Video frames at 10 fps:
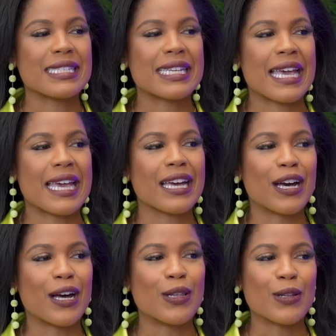take
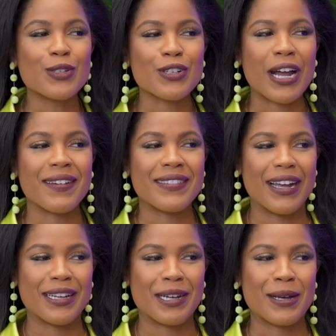a little drive
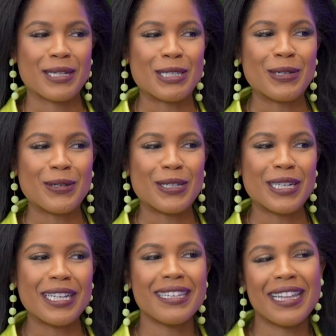down here, about 2
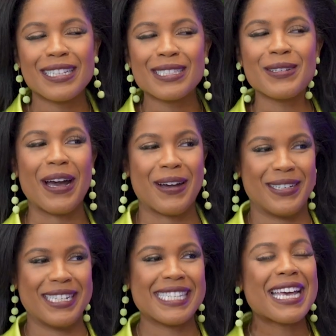
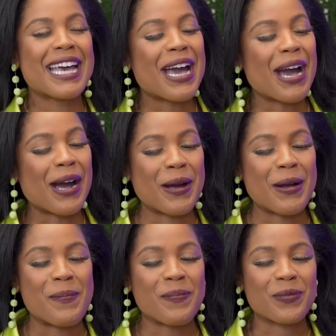hours,
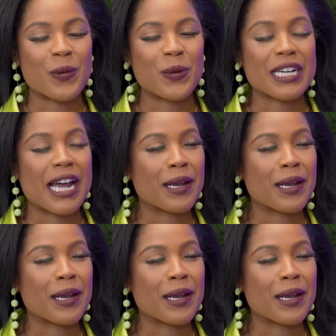which I